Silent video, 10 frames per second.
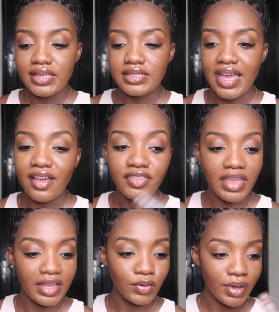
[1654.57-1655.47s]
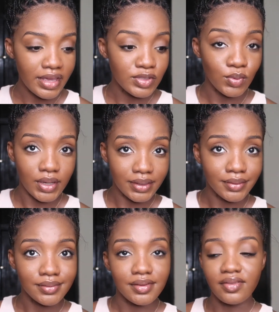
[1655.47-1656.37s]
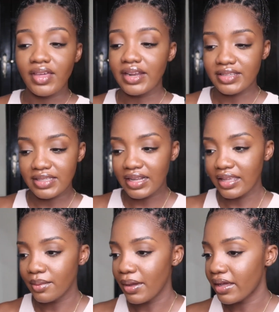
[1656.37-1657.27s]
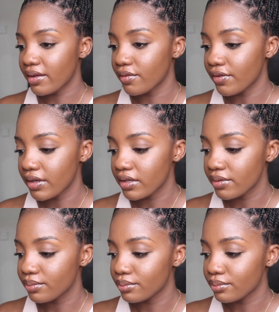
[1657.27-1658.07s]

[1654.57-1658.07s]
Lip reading: so I have the NYX one that is clear, but I can't find it.